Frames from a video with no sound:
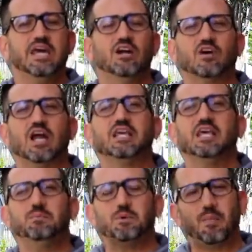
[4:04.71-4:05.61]
It'll kind of
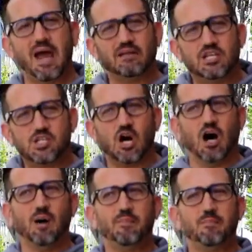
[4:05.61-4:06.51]
keep your mileage
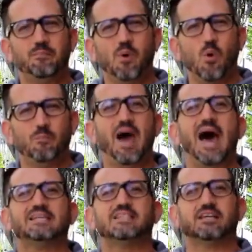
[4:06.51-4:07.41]
up
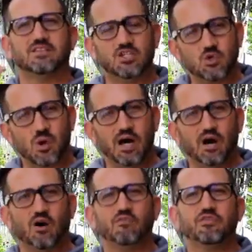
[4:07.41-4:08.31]
past like the
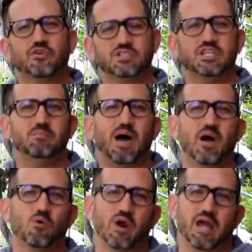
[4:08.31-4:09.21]
12, 13
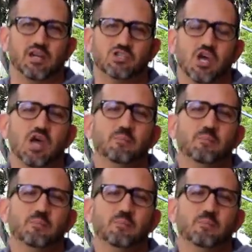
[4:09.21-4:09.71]
mile range,